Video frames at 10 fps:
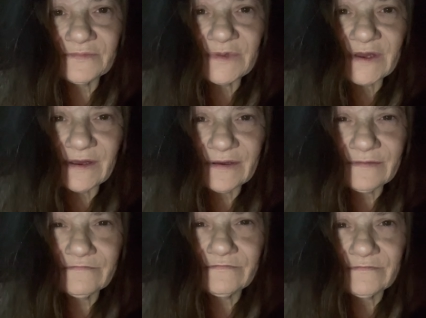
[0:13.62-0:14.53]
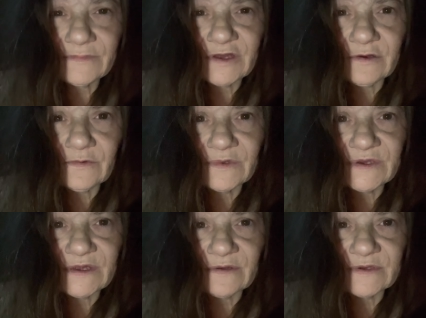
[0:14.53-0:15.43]
King King was
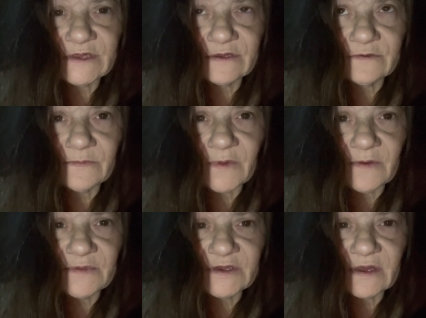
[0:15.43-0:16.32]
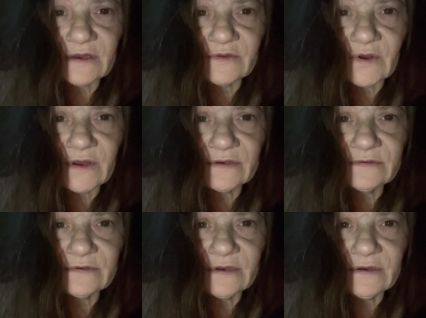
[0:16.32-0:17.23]
downstairs with mom and dad a lot.
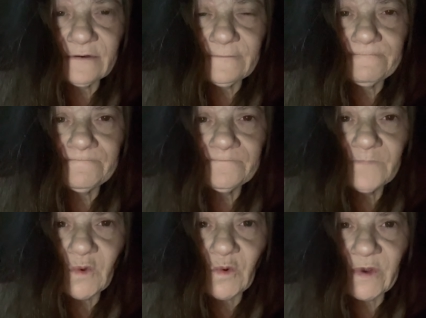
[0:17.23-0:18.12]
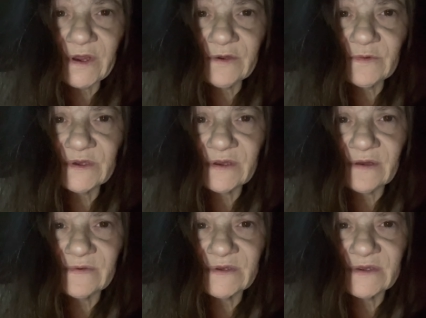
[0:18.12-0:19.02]
Um, Miranda was
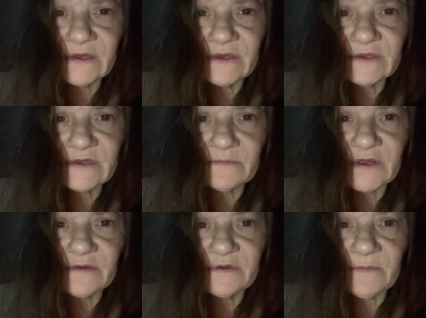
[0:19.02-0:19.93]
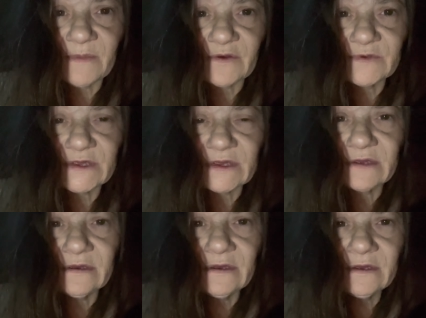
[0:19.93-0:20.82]
downstairs sometimes mousing.
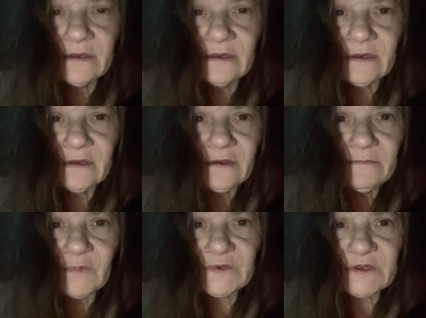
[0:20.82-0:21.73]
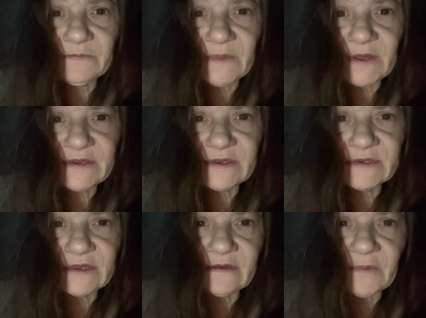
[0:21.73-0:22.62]
Most of them like to
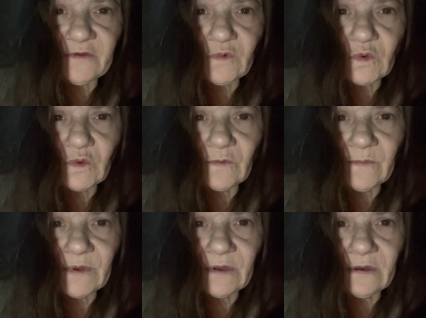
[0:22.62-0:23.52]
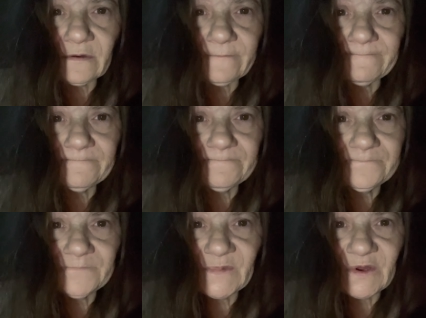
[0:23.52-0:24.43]
stay in my room. Um,
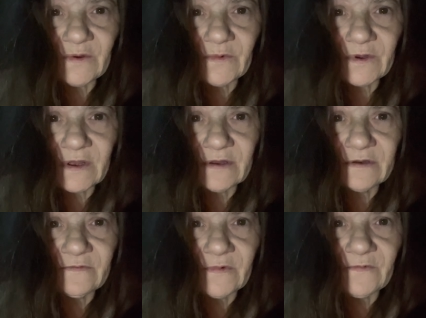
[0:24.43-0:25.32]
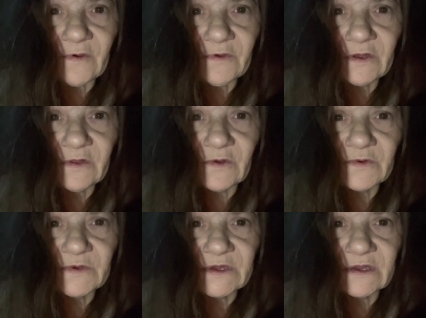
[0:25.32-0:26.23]
you know, we're kind of a very
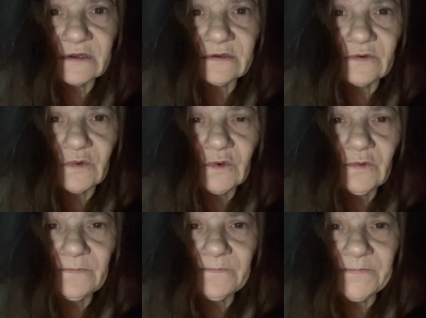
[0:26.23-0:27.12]
close-knit group.